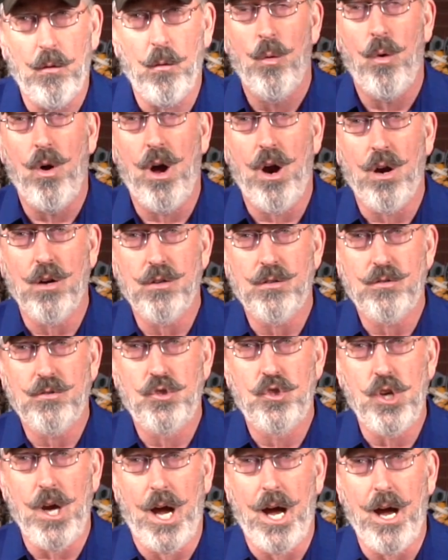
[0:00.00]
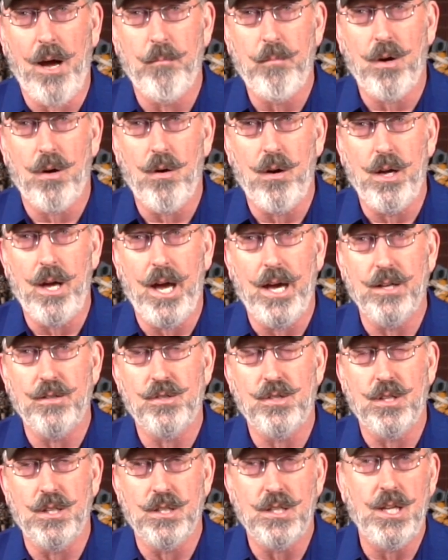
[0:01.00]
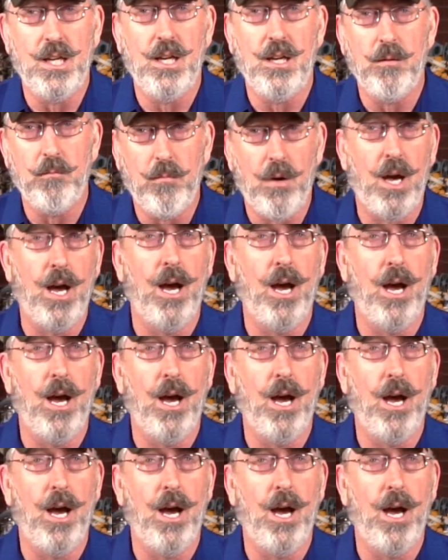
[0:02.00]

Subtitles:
Well, our job as the team,